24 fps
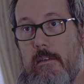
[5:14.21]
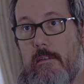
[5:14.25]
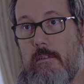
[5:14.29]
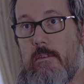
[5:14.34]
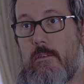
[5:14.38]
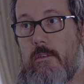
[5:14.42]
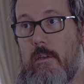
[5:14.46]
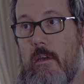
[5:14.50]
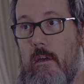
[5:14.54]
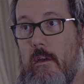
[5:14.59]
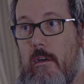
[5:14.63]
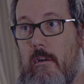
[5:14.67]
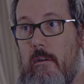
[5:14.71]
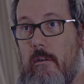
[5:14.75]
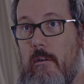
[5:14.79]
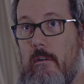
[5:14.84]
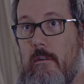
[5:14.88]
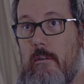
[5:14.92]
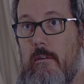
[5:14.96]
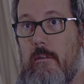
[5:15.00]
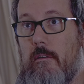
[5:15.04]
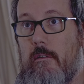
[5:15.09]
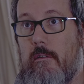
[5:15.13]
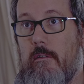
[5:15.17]

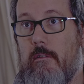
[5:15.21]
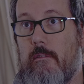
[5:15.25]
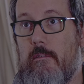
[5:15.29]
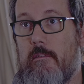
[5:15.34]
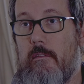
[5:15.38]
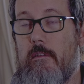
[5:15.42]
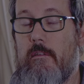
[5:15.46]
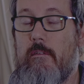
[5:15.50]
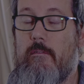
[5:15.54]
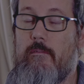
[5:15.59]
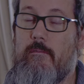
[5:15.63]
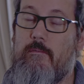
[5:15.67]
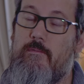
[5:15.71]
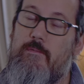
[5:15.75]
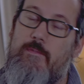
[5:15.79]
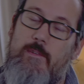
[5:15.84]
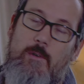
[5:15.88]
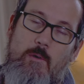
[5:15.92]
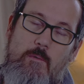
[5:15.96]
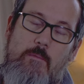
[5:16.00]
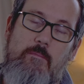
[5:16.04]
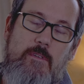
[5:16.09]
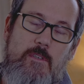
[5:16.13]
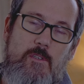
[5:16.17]
So
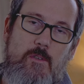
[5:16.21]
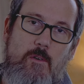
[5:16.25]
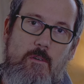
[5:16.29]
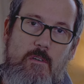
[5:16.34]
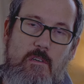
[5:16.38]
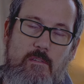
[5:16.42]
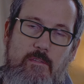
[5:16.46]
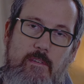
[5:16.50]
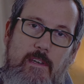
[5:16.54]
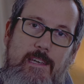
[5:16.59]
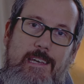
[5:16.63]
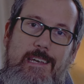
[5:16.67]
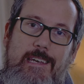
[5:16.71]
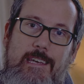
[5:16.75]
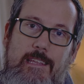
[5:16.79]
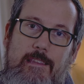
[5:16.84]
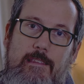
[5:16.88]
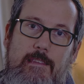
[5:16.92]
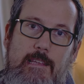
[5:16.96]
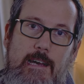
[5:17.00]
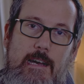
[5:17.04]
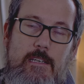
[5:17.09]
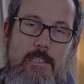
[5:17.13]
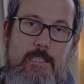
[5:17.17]
film photography in
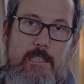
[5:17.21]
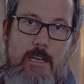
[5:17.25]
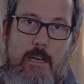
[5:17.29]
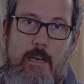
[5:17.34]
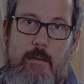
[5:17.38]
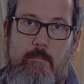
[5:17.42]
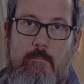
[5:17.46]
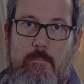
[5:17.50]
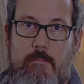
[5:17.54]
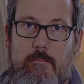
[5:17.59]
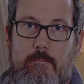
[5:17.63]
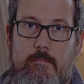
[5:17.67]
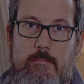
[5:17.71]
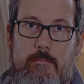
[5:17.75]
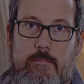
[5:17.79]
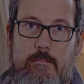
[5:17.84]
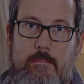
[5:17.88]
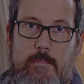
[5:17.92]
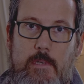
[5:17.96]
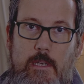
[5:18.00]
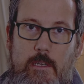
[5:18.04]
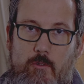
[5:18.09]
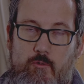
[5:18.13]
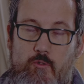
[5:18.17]
that time
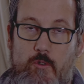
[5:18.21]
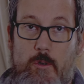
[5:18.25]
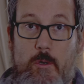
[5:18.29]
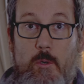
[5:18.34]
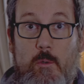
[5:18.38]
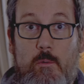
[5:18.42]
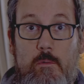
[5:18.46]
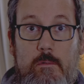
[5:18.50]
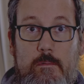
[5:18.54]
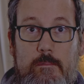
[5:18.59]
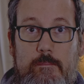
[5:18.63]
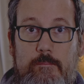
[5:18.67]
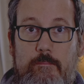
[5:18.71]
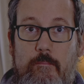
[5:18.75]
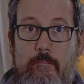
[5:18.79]
grew.